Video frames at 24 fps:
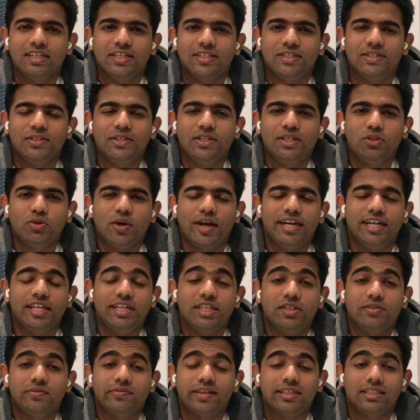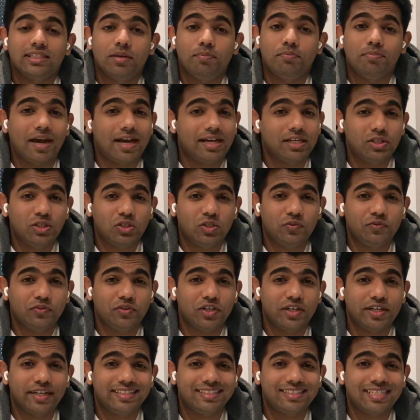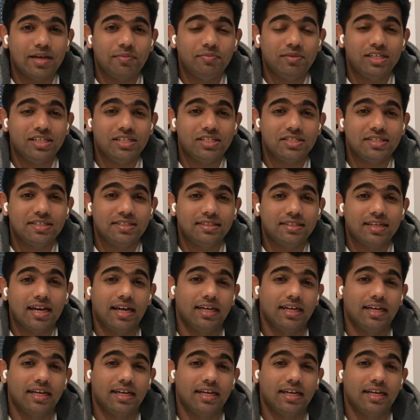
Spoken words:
you need to identify the pattern of your examination